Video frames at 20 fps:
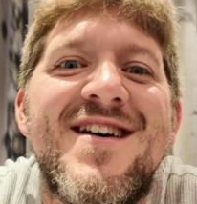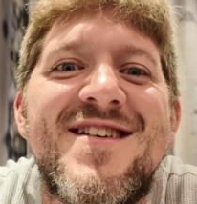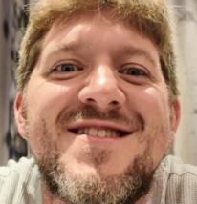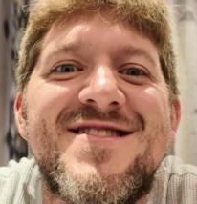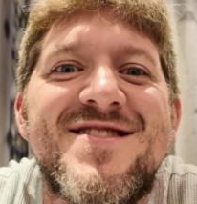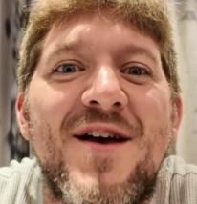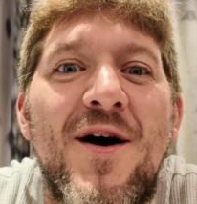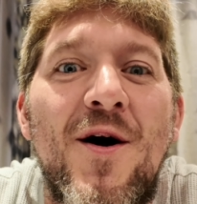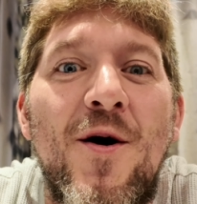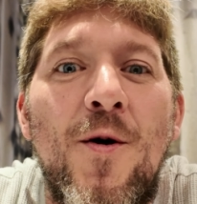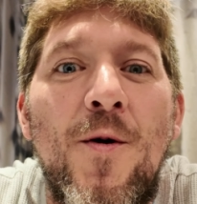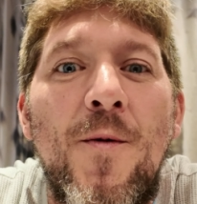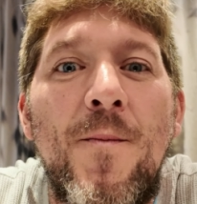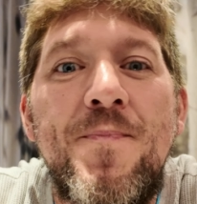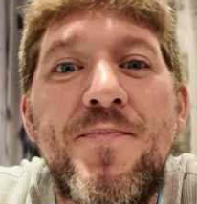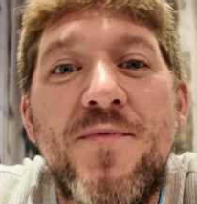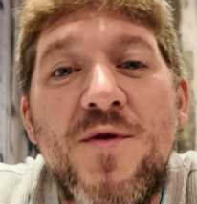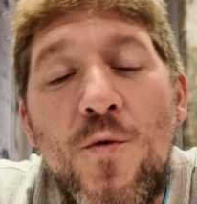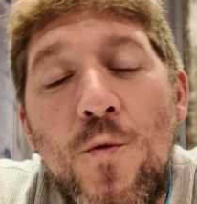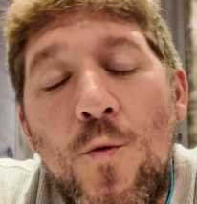So,
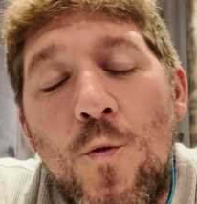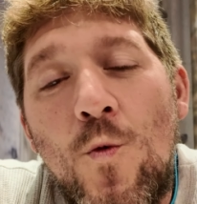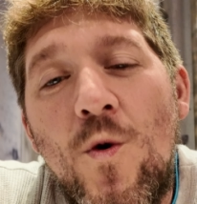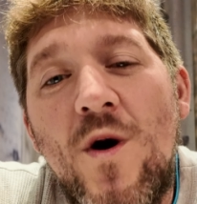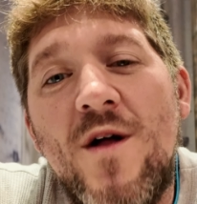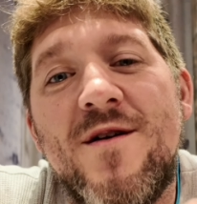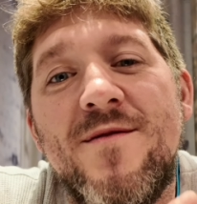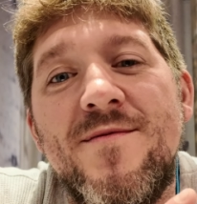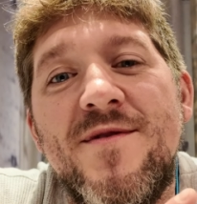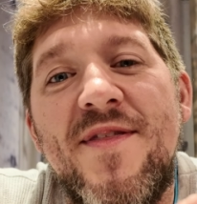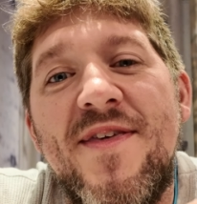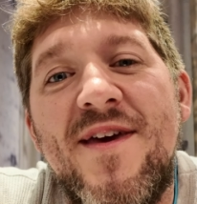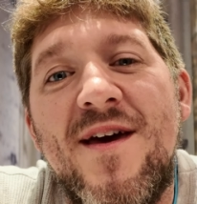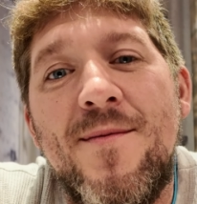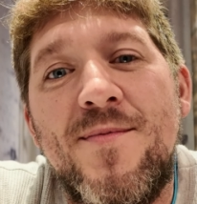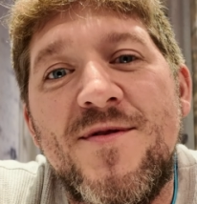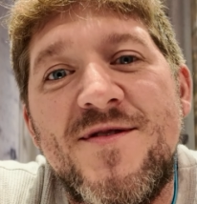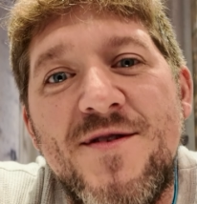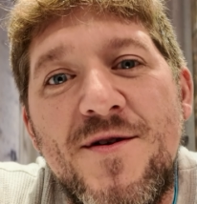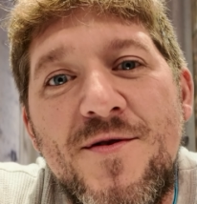welcome to the
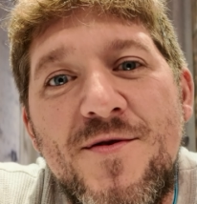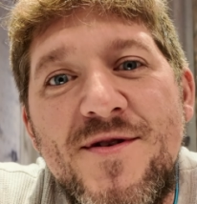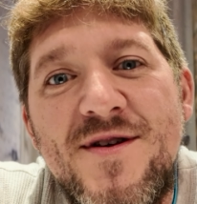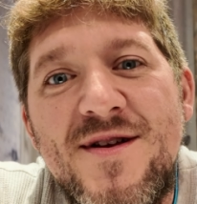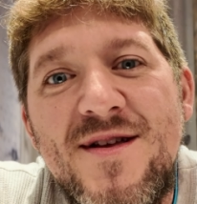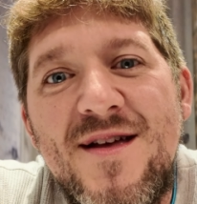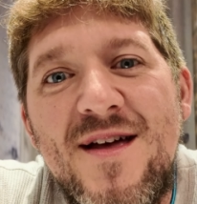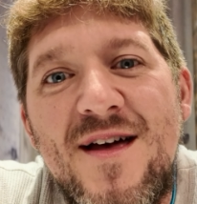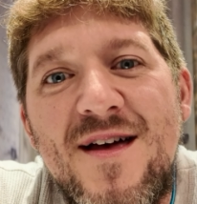episode.